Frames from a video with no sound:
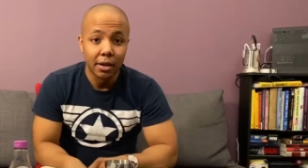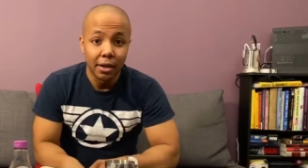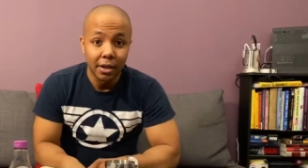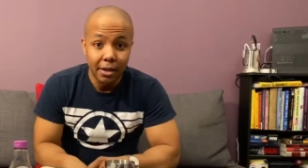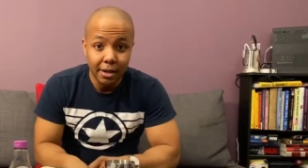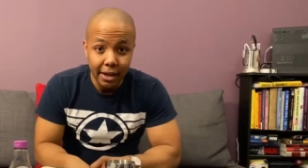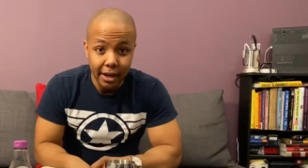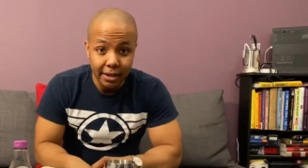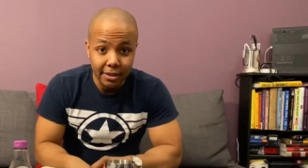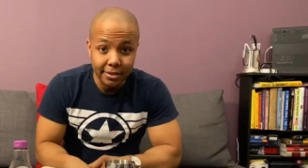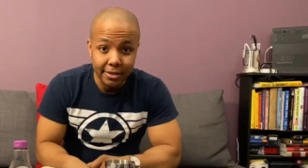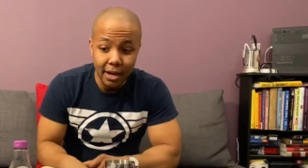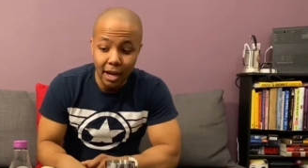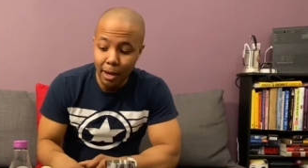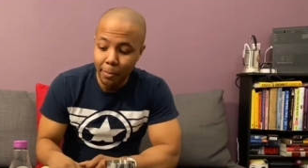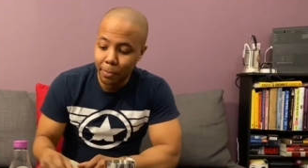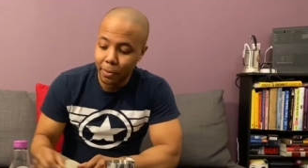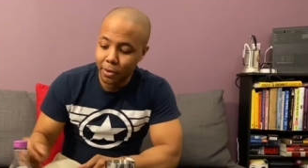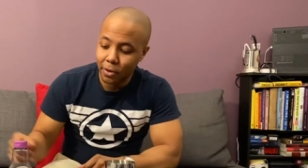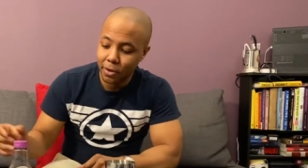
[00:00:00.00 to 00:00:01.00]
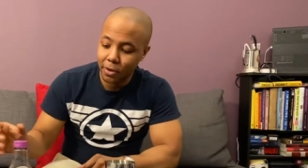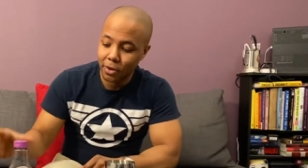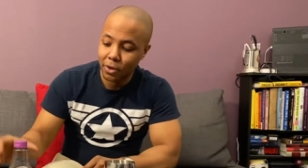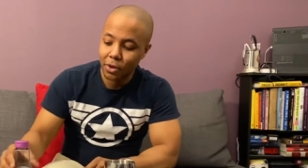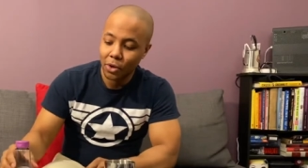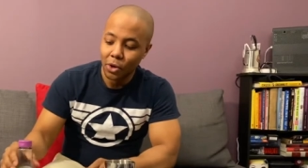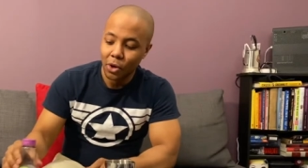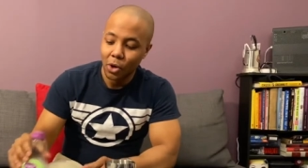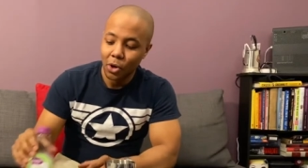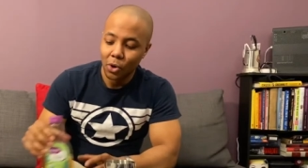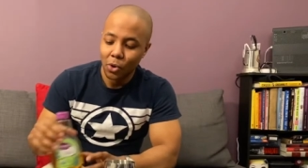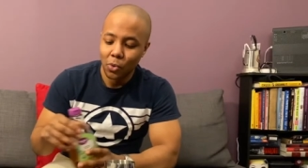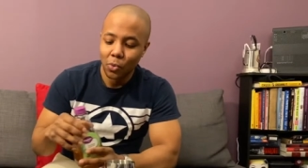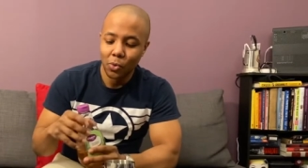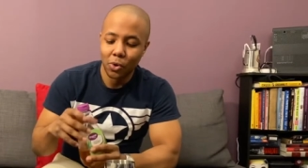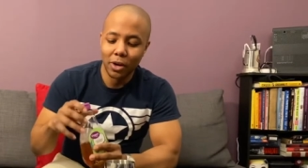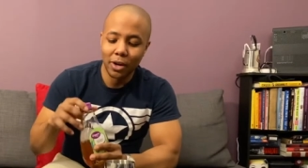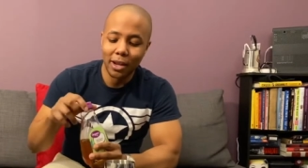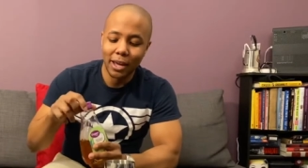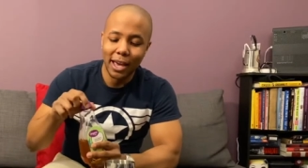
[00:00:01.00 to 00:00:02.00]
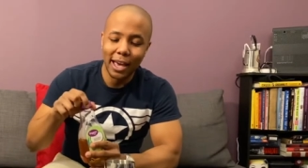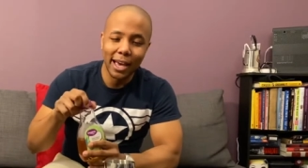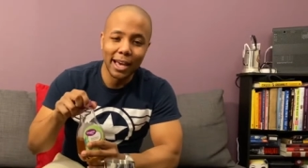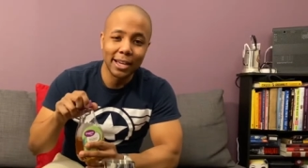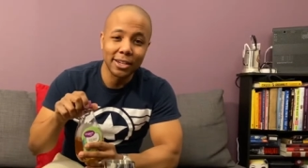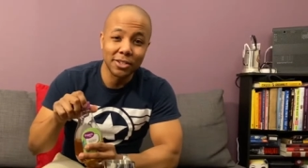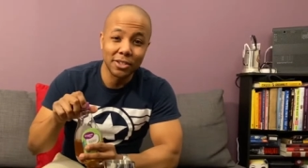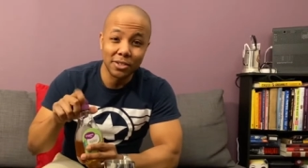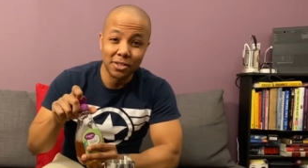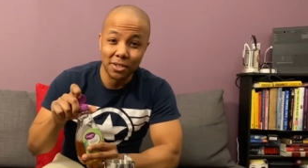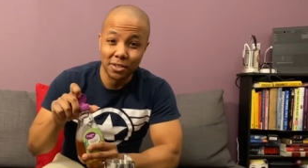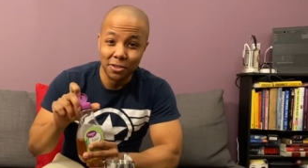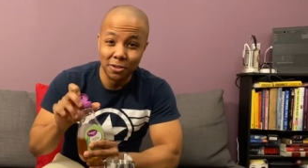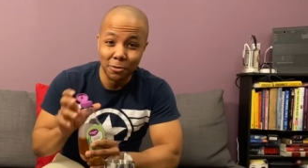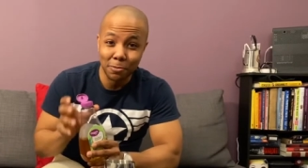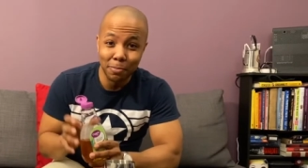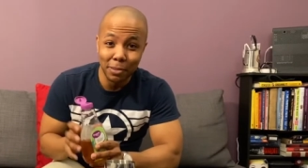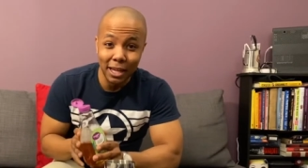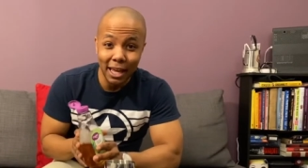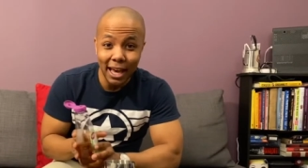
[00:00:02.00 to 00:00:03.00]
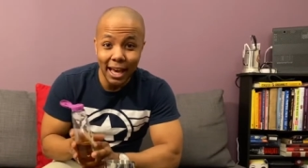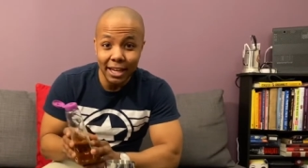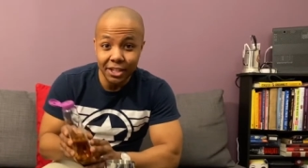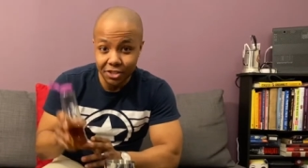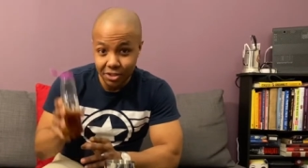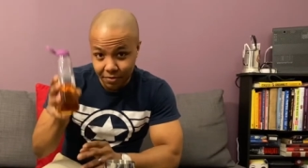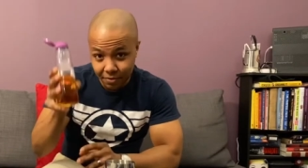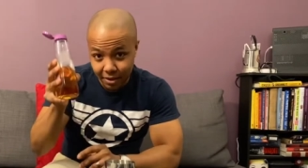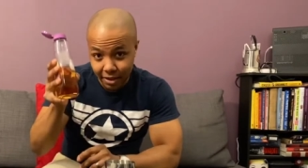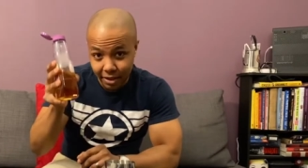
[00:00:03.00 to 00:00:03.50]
Next up, we're gonna add just a splash of the